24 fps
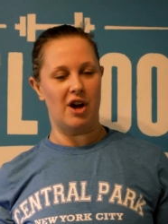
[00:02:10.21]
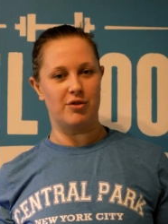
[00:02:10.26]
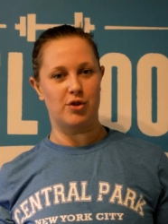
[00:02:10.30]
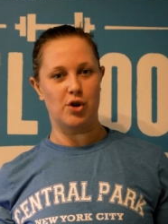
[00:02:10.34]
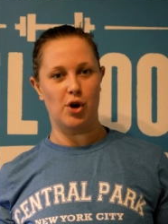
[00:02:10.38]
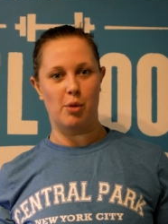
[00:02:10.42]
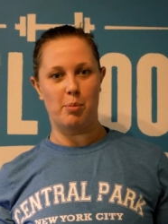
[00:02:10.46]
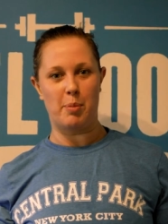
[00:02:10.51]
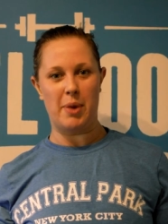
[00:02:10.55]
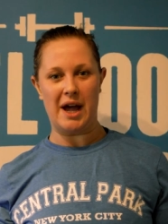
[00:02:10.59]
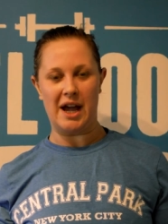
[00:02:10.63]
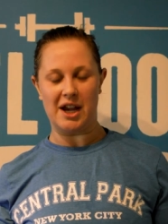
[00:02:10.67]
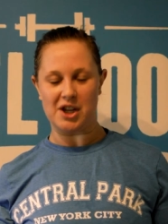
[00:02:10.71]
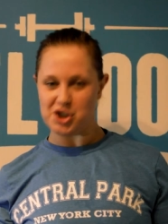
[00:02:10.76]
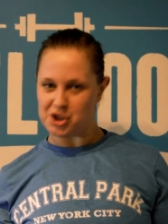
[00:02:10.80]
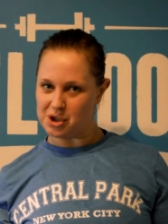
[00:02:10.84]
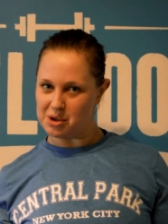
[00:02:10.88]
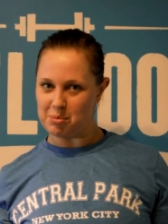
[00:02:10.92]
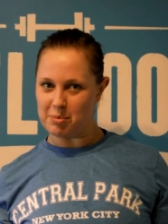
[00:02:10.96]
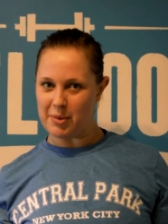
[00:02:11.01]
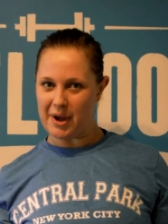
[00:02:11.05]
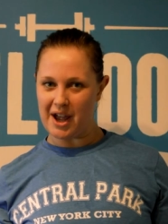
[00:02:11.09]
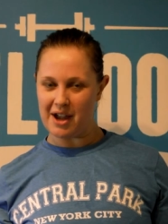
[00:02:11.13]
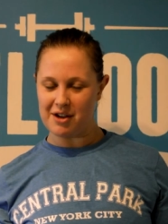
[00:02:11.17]
got passion
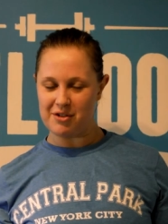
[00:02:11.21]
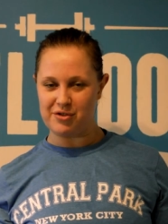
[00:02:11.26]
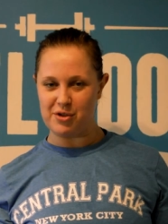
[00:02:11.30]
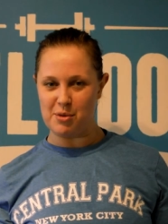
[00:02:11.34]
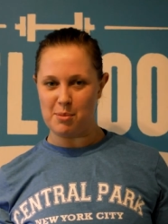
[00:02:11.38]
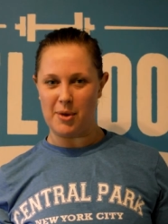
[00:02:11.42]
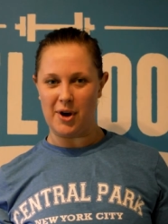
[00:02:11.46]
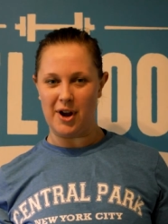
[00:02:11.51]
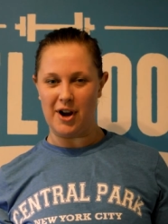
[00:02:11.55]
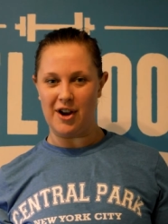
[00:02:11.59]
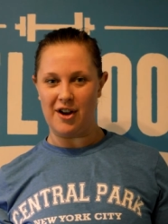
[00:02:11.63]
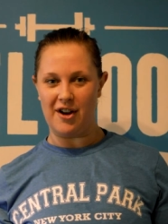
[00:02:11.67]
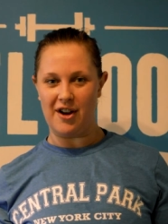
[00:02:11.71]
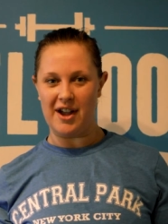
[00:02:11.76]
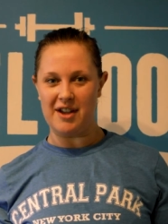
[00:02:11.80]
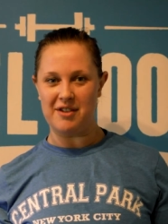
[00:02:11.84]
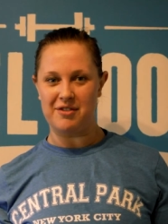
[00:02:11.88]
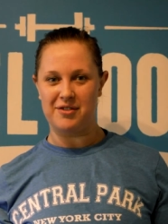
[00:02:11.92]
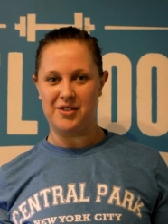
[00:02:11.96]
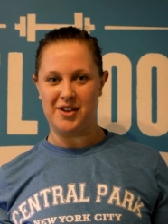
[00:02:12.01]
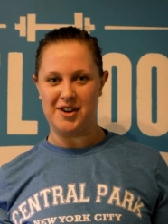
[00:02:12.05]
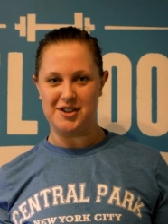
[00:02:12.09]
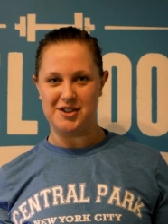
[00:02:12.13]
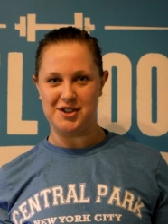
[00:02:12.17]
back for my life and
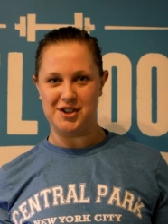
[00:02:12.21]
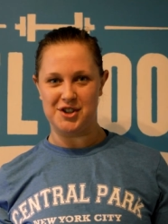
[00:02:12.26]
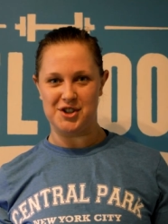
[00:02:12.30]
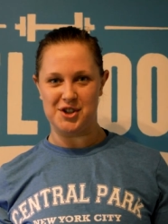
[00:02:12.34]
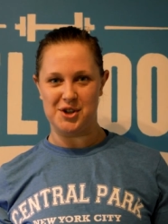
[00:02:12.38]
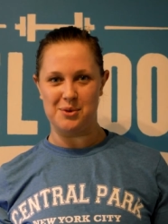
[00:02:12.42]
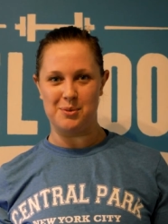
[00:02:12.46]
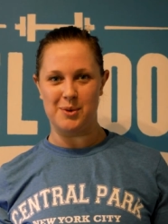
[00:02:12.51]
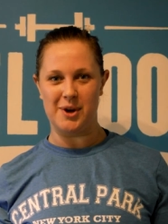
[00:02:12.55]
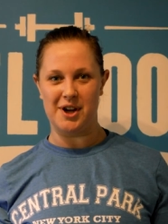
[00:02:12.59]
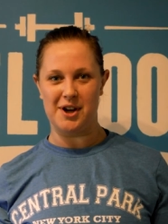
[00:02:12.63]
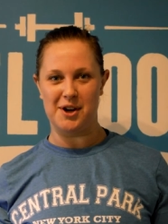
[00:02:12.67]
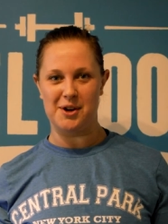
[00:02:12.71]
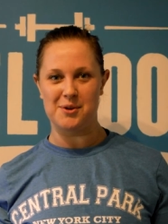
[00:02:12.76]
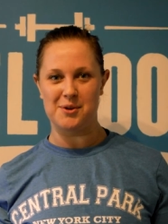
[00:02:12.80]
to do well.